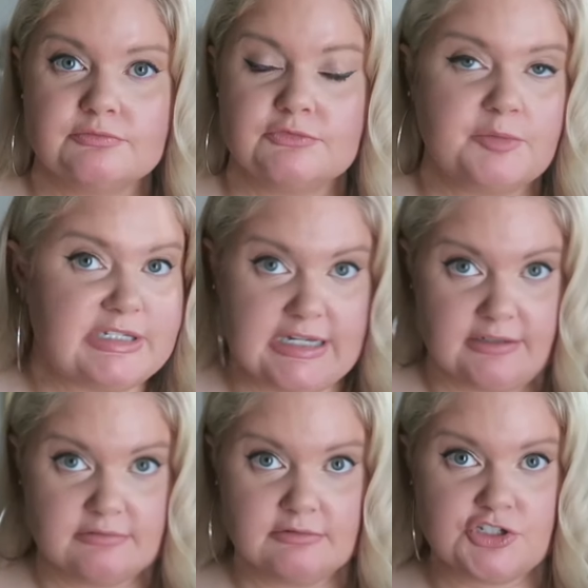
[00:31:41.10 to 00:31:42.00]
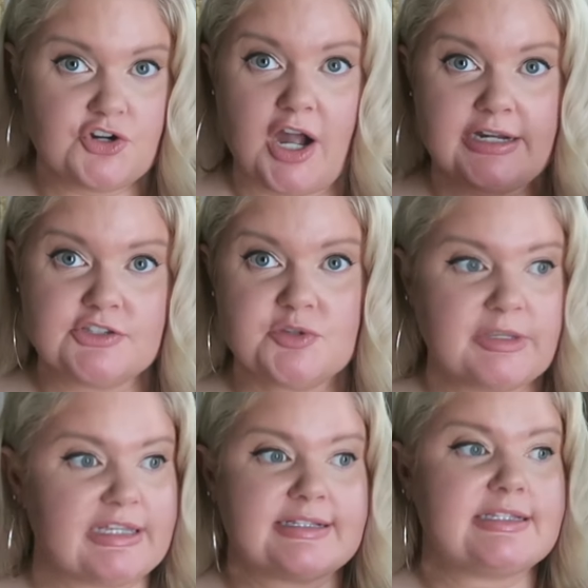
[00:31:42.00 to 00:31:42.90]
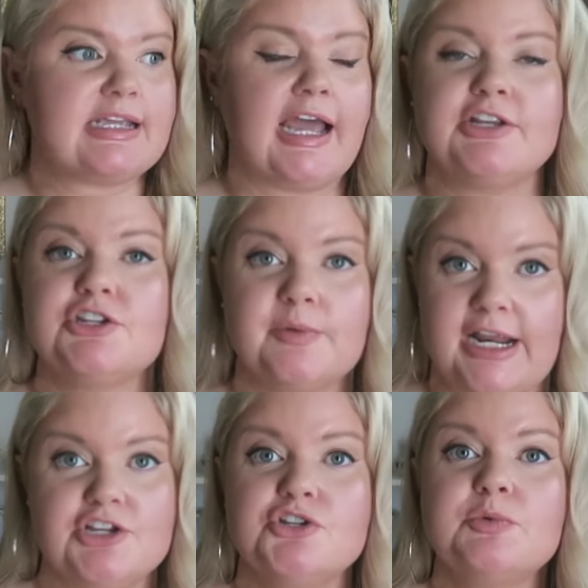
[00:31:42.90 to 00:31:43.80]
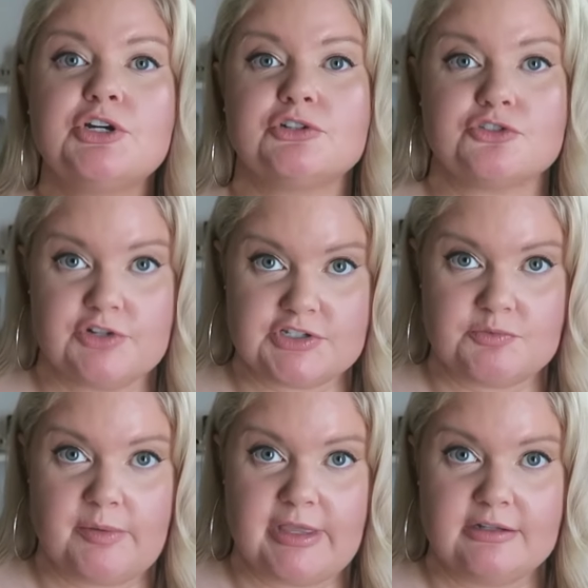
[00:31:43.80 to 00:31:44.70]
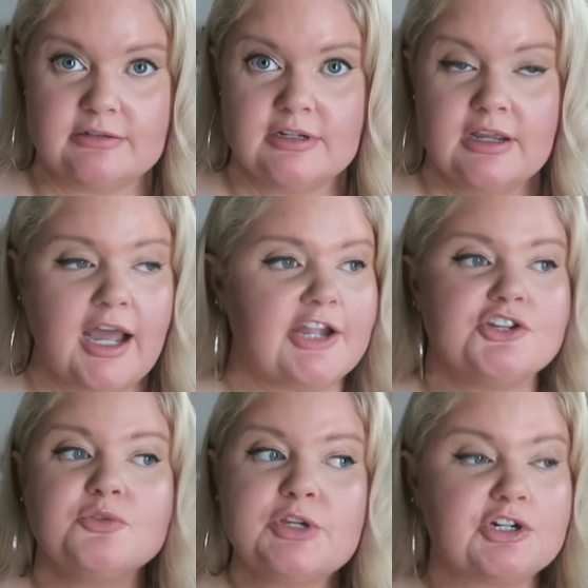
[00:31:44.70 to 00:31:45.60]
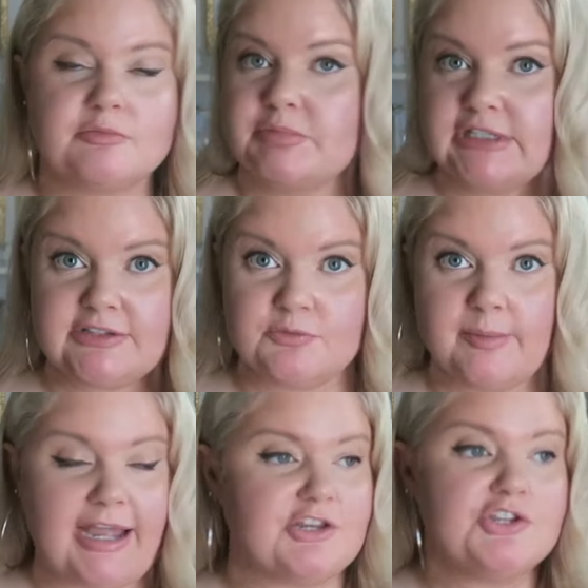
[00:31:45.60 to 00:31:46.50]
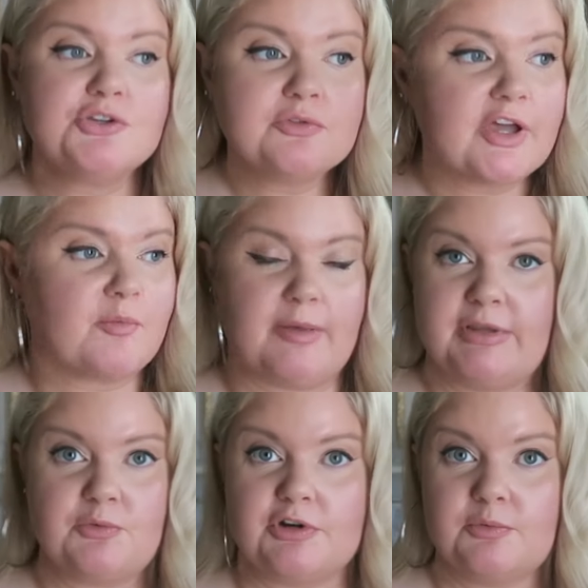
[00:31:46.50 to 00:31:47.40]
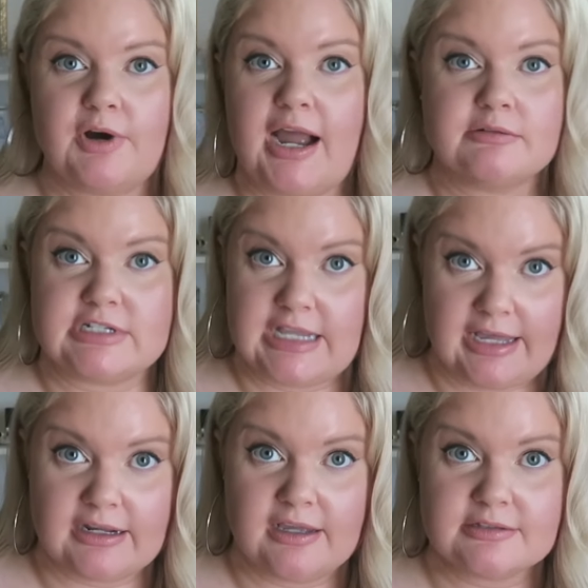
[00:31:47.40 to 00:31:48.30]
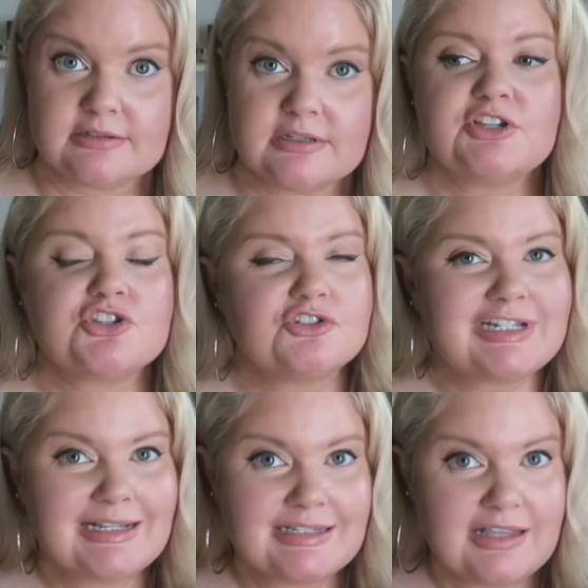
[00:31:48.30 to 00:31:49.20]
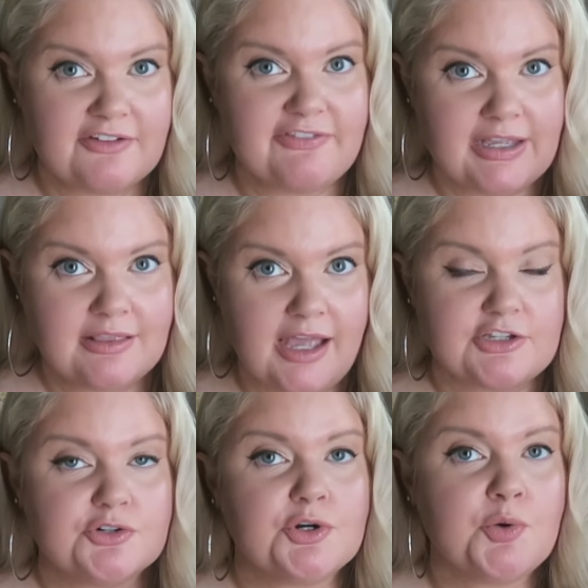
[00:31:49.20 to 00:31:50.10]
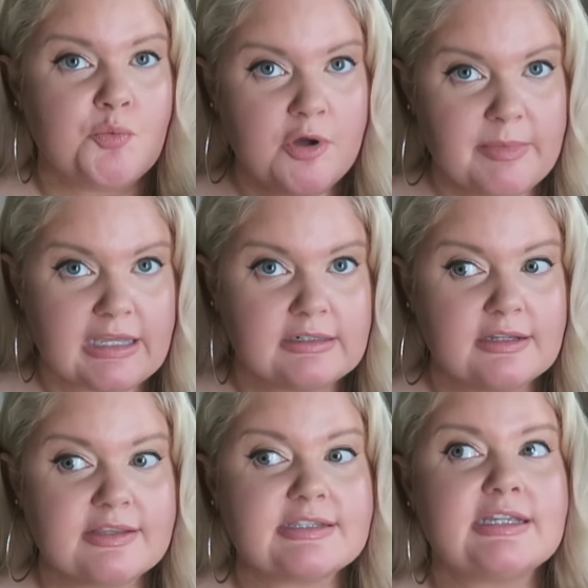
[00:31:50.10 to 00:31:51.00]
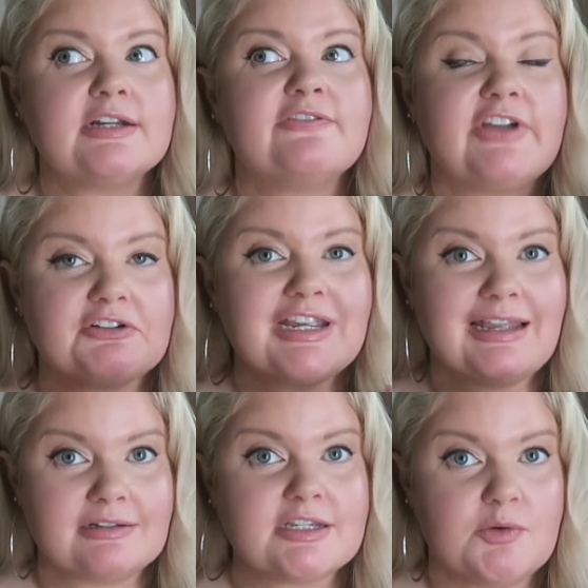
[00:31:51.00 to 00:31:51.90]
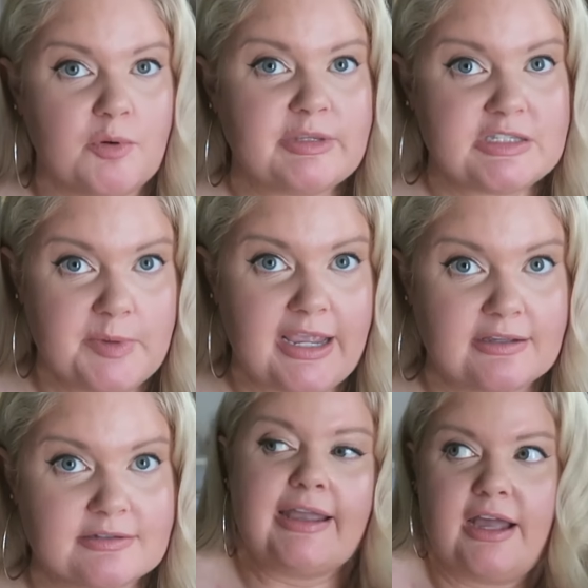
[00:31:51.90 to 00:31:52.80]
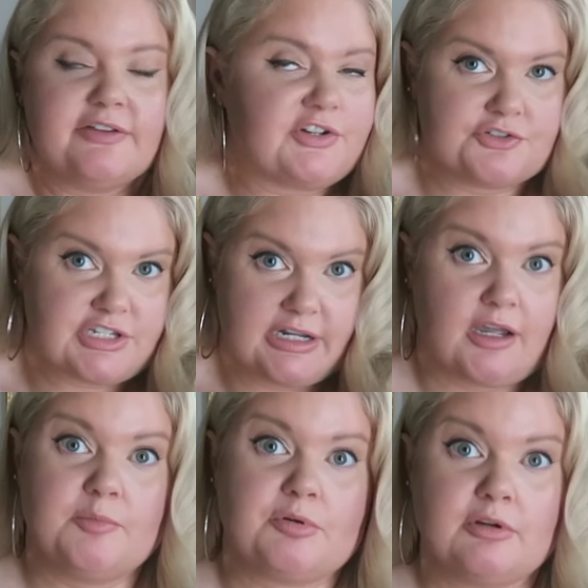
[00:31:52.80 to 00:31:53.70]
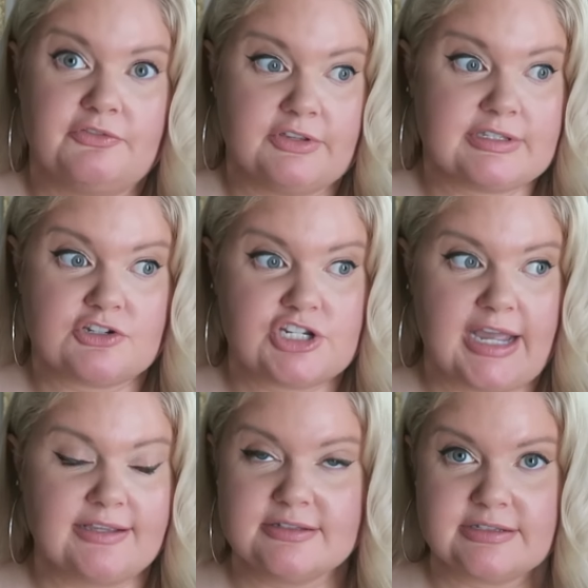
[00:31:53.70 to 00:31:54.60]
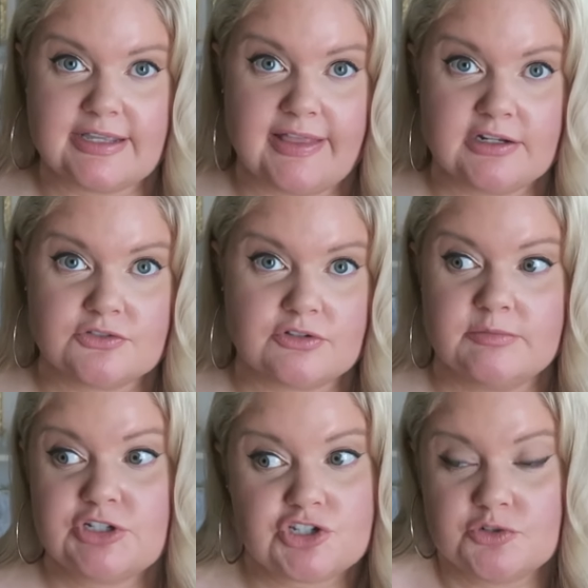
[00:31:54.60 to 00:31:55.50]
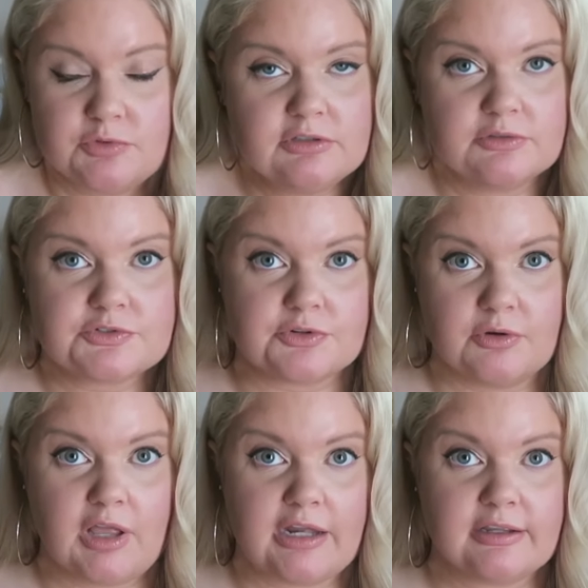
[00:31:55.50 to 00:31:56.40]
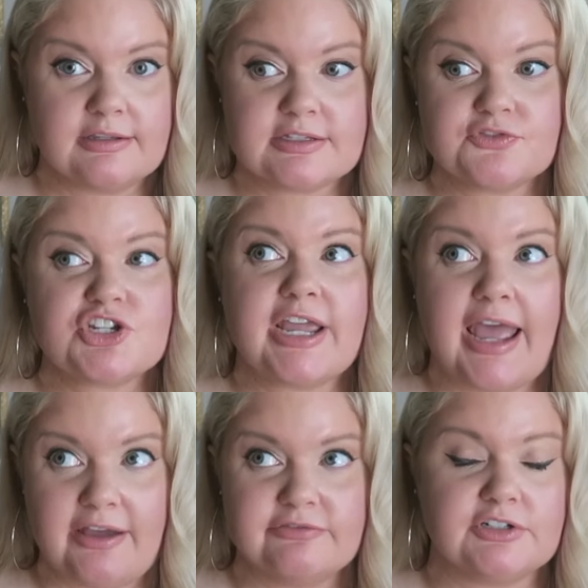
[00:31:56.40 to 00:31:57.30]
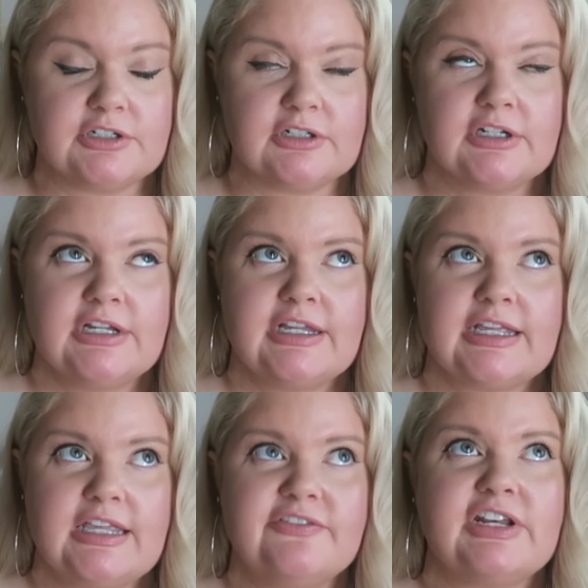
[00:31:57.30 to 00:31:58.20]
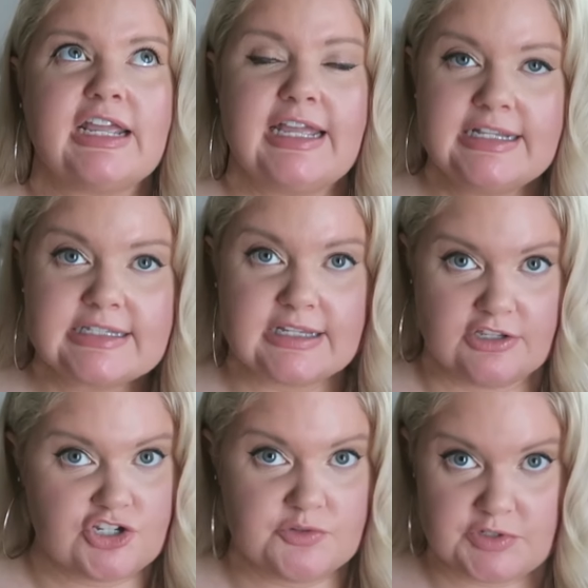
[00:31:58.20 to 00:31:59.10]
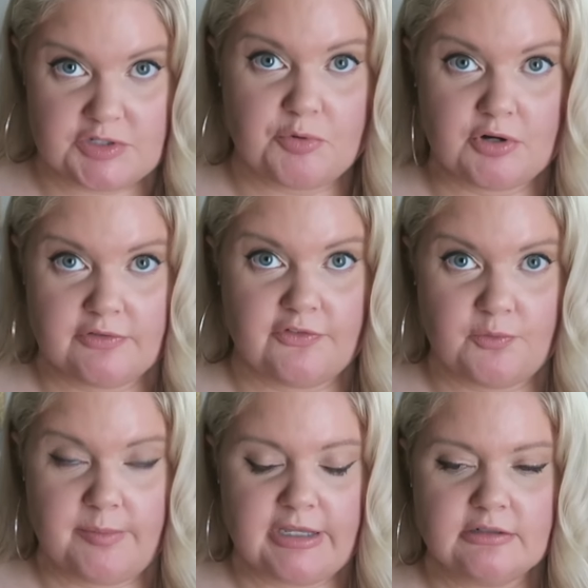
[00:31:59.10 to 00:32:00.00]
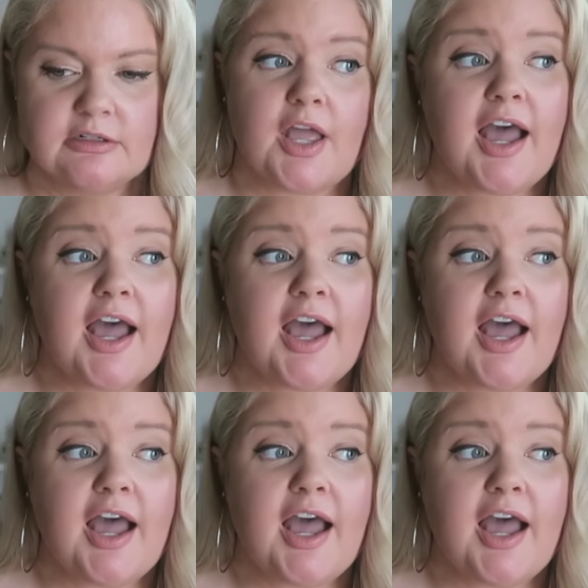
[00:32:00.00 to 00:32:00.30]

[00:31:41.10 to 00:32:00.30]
You'll be done, because your audience will be like, see, I knew it. I knew we couldn't trust women. I knew we couldn't believe women. I knew that women were out to get us. Because you're dancing that fine line. You're a woman that's in a very anti-woman space. I kind of understand how Pearl feels like she has to stay that extreme, because she would lose her whole audience if she ever even hinted that she was supportive of women.